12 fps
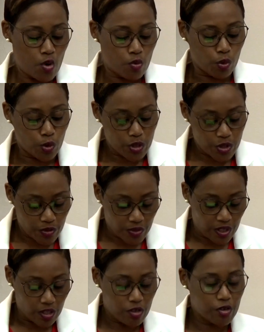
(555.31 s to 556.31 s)

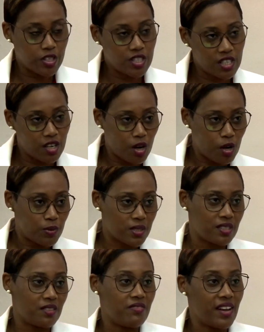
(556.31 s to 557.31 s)
Rotary, Christian
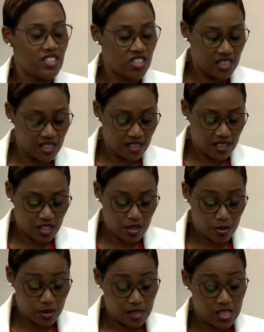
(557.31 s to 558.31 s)
Council, Evangelical
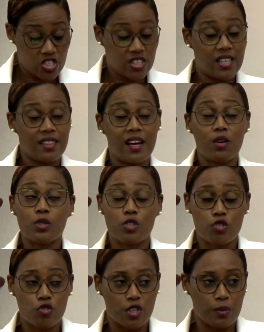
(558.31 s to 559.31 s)
Association, and that was
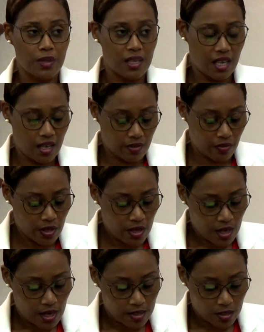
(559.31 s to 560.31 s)
streamed live
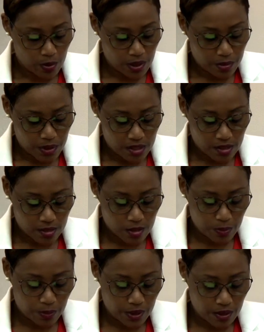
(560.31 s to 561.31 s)
as well, Mr.
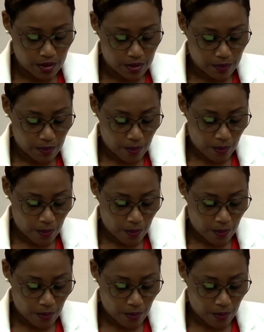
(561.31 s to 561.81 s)
Speaker.